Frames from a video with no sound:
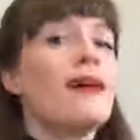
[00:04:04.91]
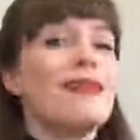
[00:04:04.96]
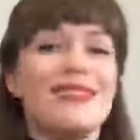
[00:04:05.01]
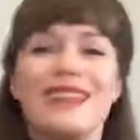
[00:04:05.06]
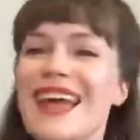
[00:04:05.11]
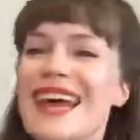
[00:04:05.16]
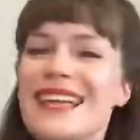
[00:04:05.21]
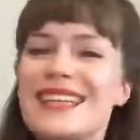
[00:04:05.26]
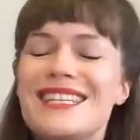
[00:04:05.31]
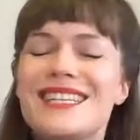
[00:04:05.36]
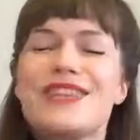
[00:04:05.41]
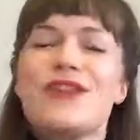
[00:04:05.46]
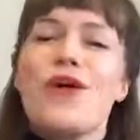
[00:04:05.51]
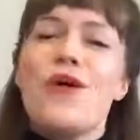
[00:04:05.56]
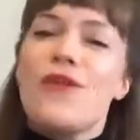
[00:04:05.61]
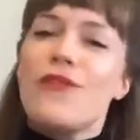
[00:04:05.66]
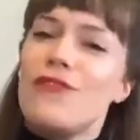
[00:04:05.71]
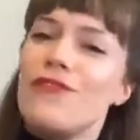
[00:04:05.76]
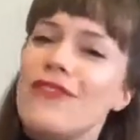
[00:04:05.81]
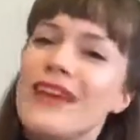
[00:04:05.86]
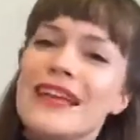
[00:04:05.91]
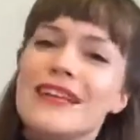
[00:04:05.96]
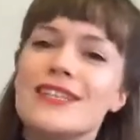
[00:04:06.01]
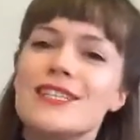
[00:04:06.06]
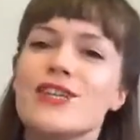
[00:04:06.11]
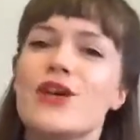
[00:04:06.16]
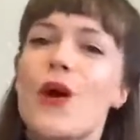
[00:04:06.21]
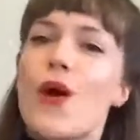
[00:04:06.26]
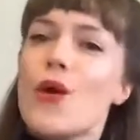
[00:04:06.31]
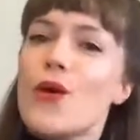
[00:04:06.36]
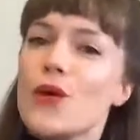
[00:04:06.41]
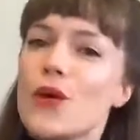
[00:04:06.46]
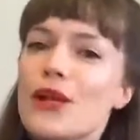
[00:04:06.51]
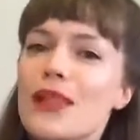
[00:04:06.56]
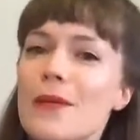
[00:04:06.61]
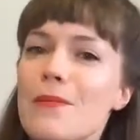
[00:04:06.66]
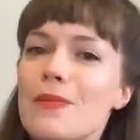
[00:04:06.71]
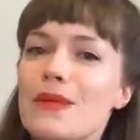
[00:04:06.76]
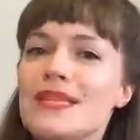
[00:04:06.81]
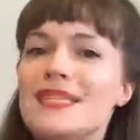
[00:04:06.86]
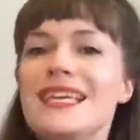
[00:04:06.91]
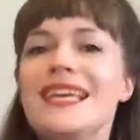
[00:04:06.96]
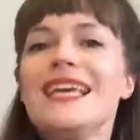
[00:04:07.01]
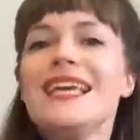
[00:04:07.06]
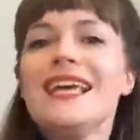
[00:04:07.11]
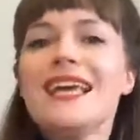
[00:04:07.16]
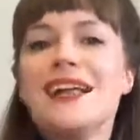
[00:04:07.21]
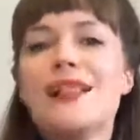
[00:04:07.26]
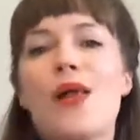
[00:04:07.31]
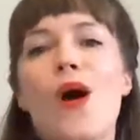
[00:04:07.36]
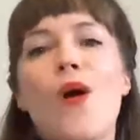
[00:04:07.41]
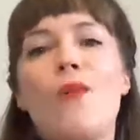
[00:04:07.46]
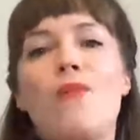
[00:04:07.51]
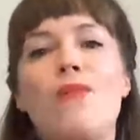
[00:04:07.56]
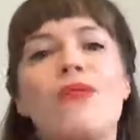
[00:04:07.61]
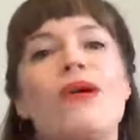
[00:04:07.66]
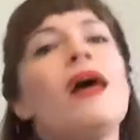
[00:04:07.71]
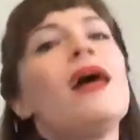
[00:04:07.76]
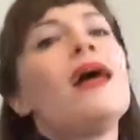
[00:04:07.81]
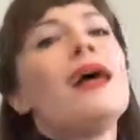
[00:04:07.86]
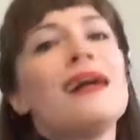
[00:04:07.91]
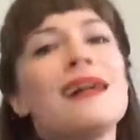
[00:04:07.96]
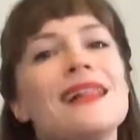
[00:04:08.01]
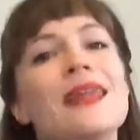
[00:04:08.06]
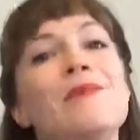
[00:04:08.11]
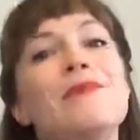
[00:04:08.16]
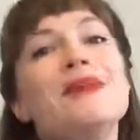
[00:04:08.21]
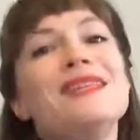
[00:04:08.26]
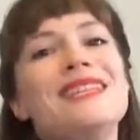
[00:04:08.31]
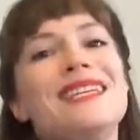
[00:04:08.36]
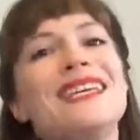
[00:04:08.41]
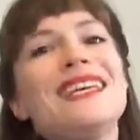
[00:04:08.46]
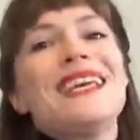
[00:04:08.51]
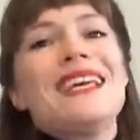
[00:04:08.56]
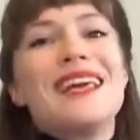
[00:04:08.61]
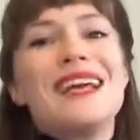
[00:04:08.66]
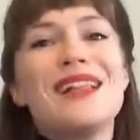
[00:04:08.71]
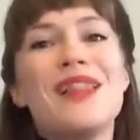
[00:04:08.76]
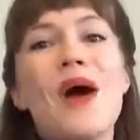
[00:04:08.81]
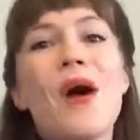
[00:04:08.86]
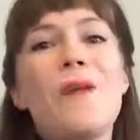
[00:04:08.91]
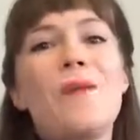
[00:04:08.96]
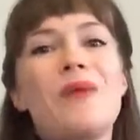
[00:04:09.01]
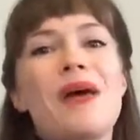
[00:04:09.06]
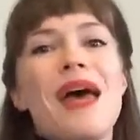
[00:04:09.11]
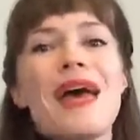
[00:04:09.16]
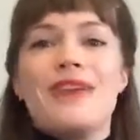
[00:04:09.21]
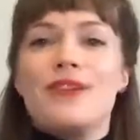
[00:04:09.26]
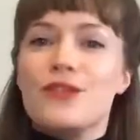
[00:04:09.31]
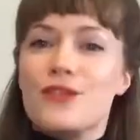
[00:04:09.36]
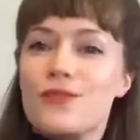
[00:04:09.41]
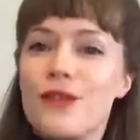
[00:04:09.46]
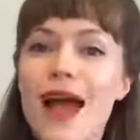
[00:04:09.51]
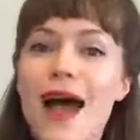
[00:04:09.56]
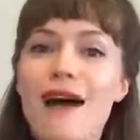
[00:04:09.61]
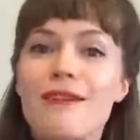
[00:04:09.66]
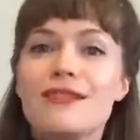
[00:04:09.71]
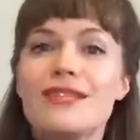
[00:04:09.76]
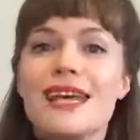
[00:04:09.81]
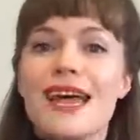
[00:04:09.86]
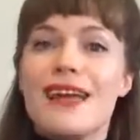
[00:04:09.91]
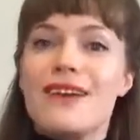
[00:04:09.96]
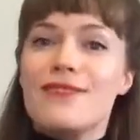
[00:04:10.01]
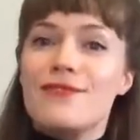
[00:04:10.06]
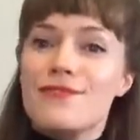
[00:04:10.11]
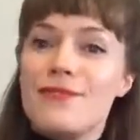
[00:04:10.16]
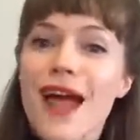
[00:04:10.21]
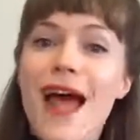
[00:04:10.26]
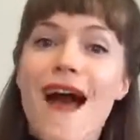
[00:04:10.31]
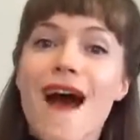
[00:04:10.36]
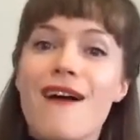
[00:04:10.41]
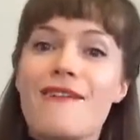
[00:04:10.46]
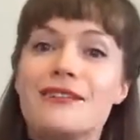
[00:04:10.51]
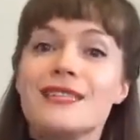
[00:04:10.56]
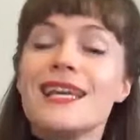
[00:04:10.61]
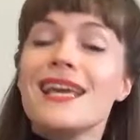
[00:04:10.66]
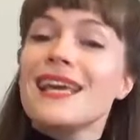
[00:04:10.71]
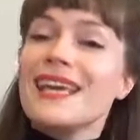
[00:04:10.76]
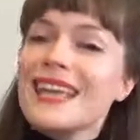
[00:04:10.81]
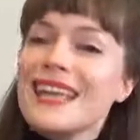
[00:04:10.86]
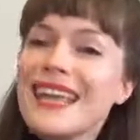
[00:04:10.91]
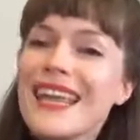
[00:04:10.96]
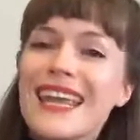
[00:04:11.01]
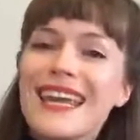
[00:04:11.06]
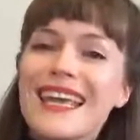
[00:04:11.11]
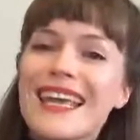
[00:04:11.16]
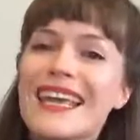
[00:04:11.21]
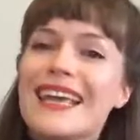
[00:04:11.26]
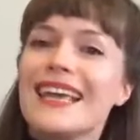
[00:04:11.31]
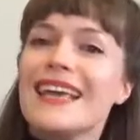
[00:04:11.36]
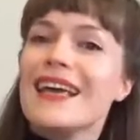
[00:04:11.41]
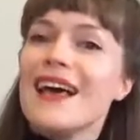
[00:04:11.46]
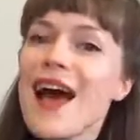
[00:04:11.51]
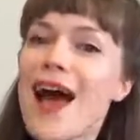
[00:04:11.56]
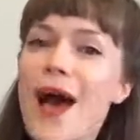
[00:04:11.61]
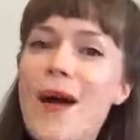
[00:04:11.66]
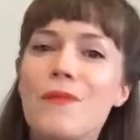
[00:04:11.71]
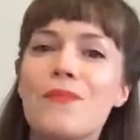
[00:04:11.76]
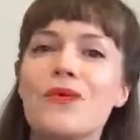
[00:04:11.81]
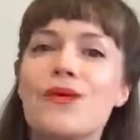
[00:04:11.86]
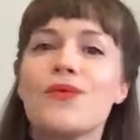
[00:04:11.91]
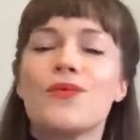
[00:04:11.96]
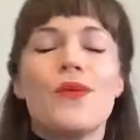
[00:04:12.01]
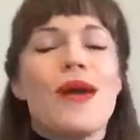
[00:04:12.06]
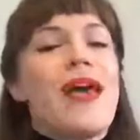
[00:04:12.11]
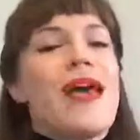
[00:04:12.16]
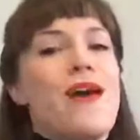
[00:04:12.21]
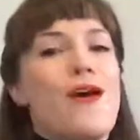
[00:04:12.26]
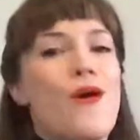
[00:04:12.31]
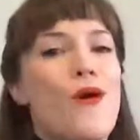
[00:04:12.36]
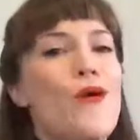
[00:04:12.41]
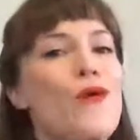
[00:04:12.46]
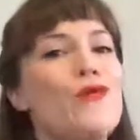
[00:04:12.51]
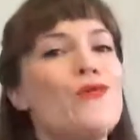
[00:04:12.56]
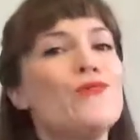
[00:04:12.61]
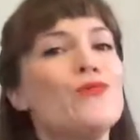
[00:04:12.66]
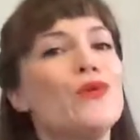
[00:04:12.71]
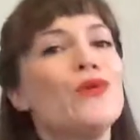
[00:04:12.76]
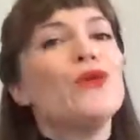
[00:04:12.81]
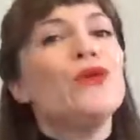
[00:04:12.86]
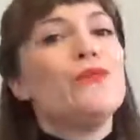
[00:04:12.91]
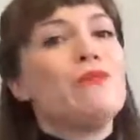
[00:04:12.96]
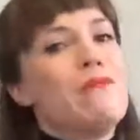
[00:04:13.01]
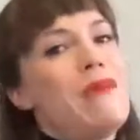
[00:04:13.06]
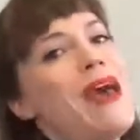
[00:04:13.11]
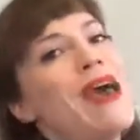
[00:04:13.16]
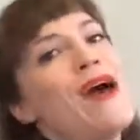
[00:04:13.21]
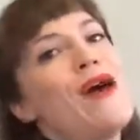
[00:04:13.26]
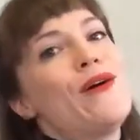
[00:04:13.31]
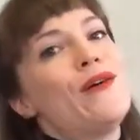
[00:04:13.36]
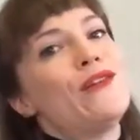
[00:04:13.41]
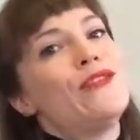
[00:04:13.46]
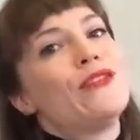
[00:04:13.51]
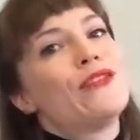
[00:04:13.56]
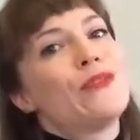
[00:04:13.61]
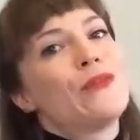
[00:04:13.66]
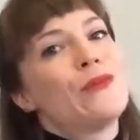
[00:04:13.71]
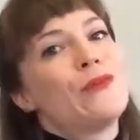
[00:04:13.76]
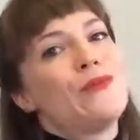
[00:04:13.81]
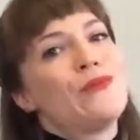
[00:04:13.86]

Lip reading: Let your feet go clippity-clop. Clippity-clop and round, giddy up, we're homeward bound.